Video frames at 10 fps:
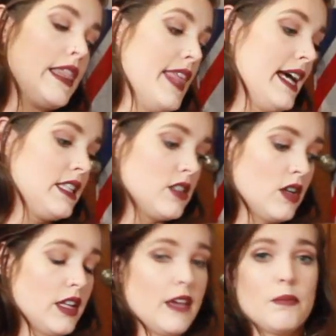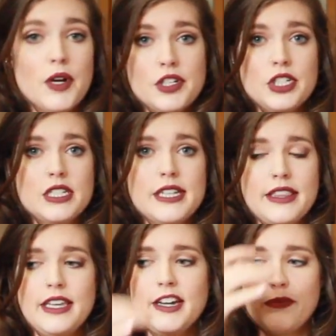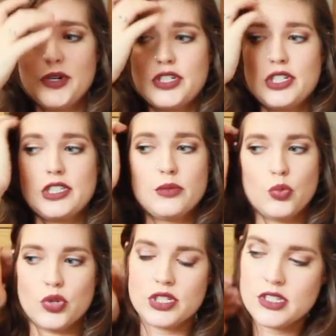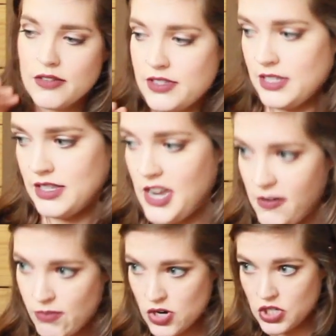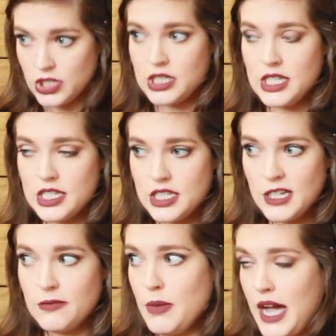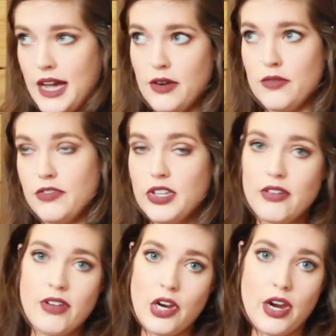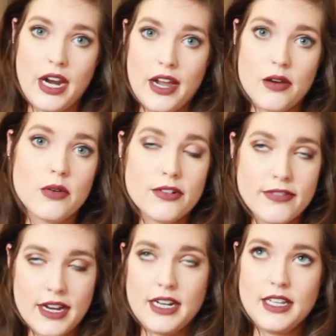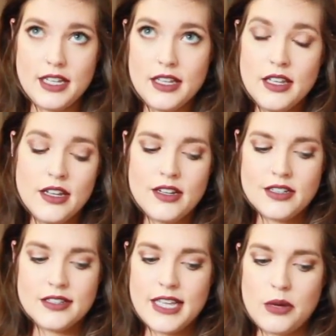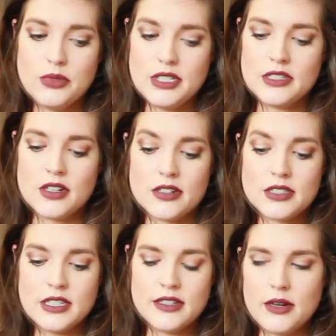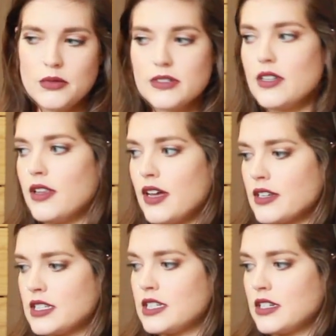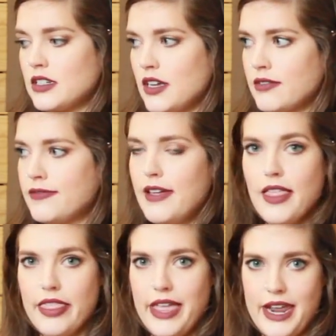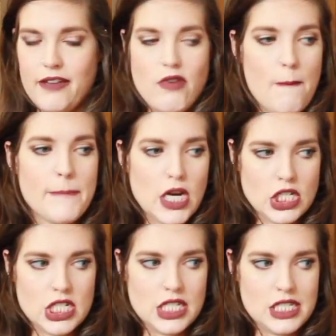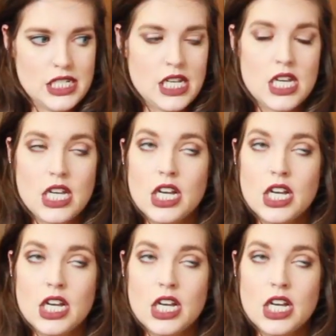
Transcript: That's all I purchased. I think I purchased some more stuff since I purchased this stuff, but I don't feel like figuring it out or finding it because that was exhausting. That was a lot of stuff that I've purchased.